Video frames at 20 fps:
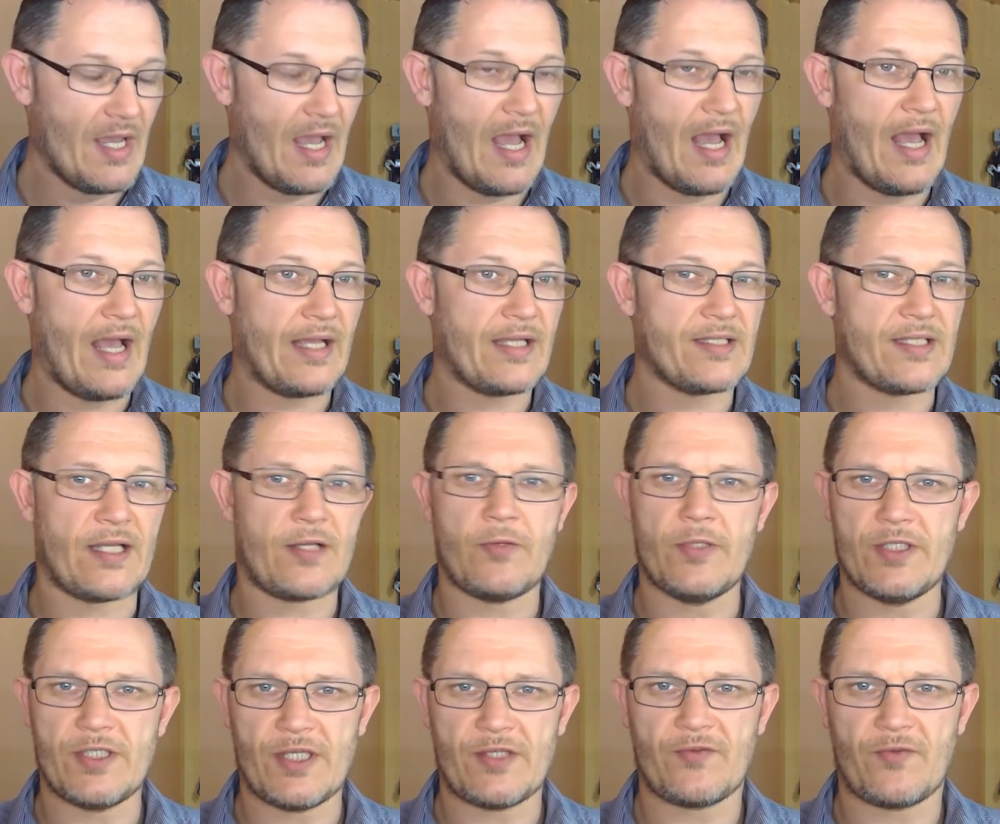because that
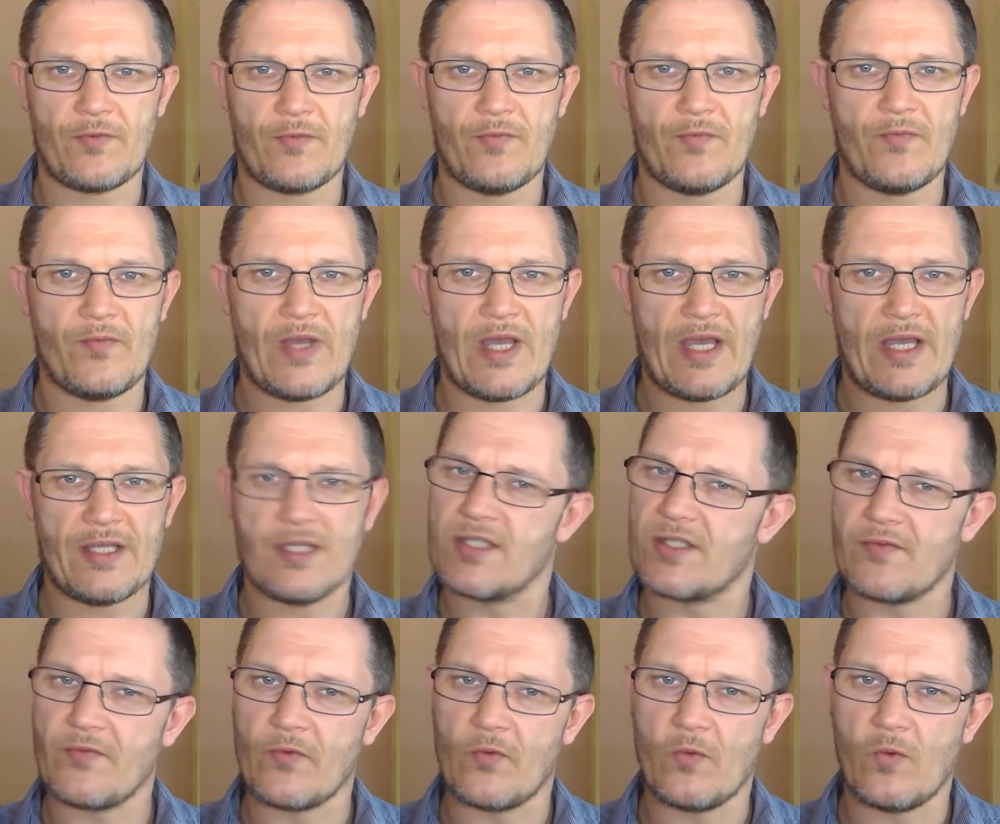Quinjet's from the
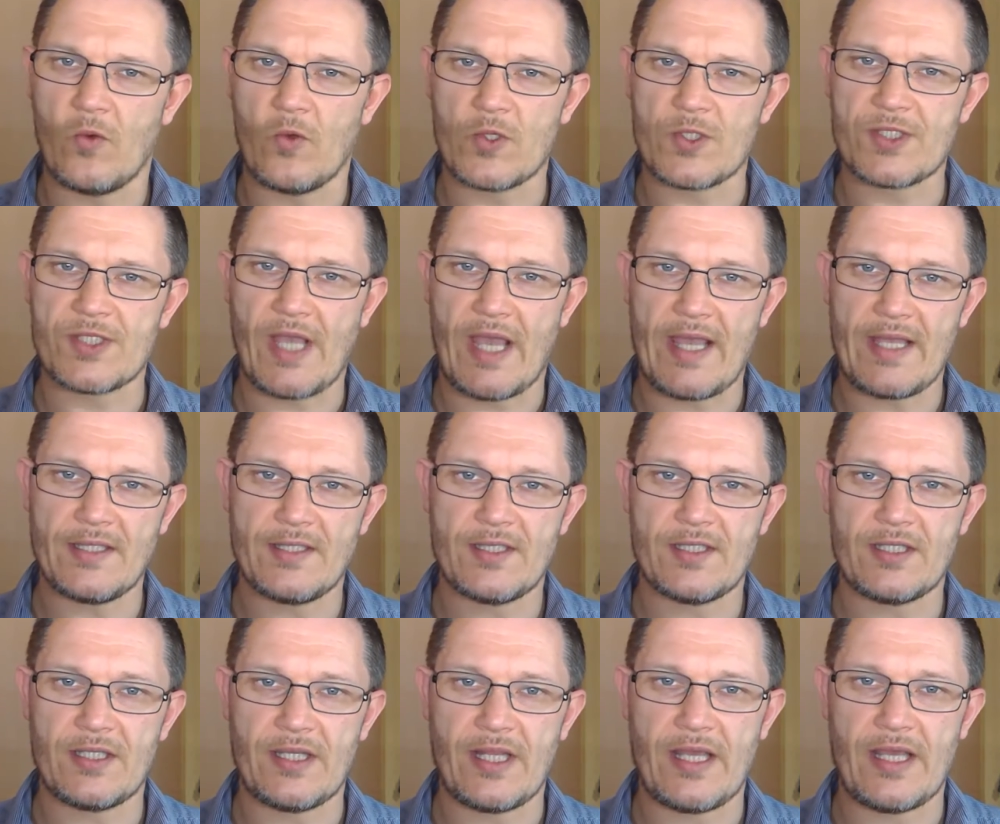Civil War
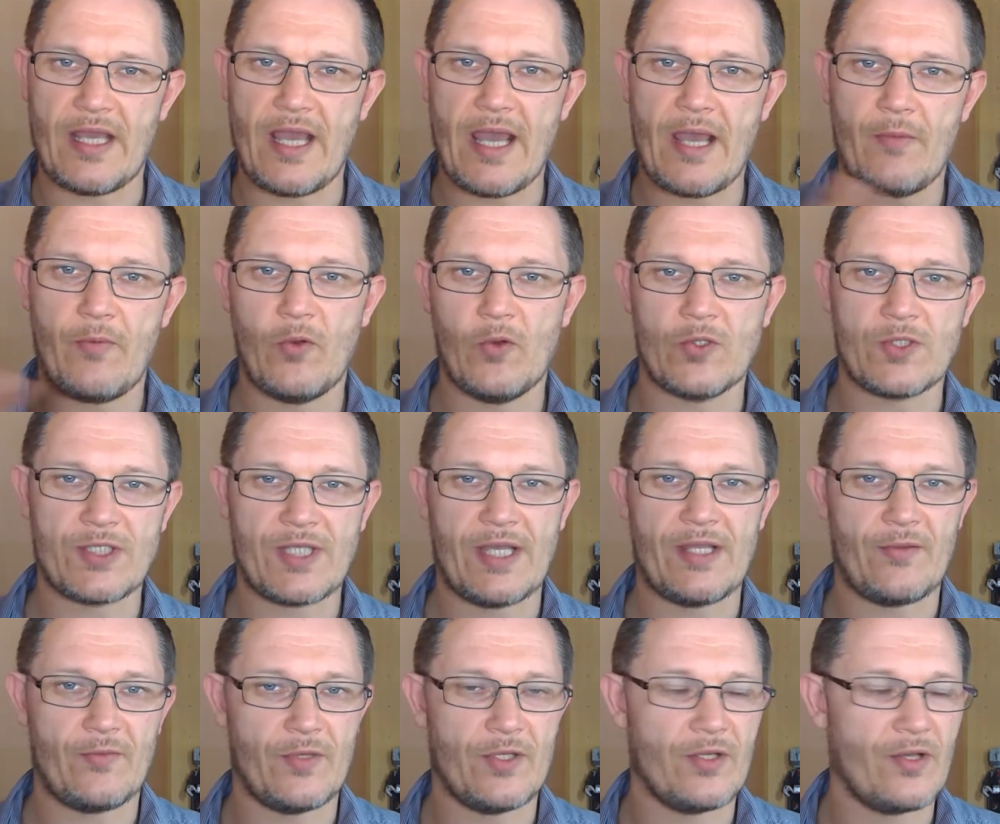set, the airport set,
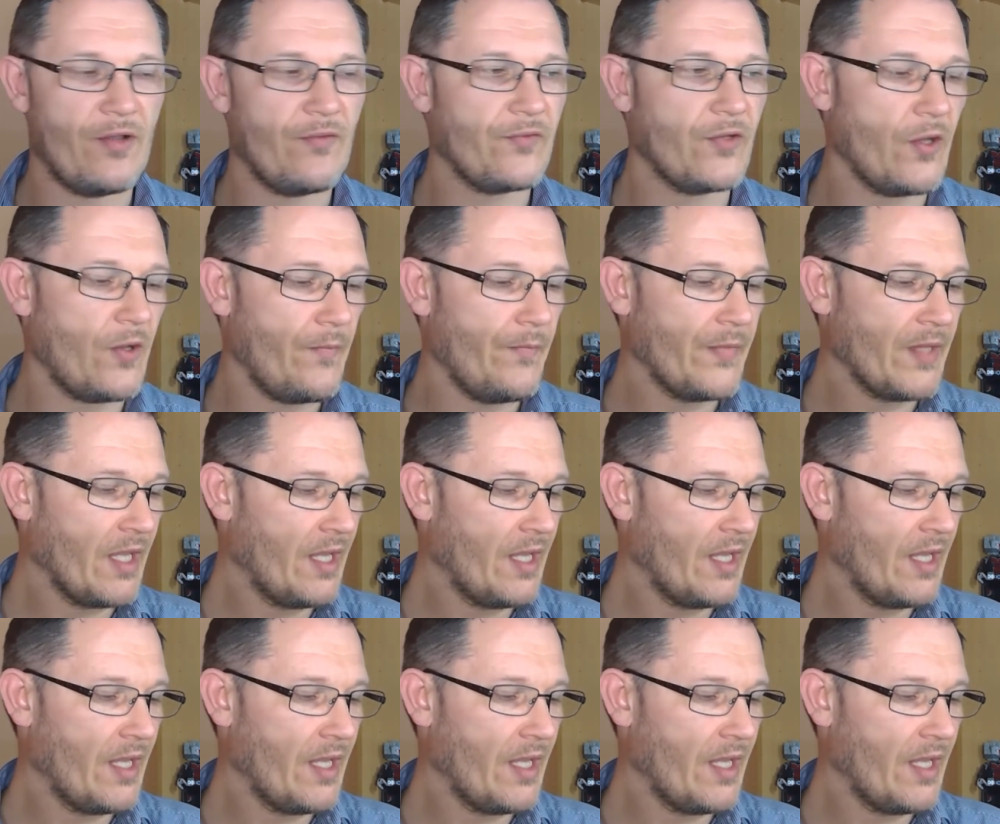the one that I've got.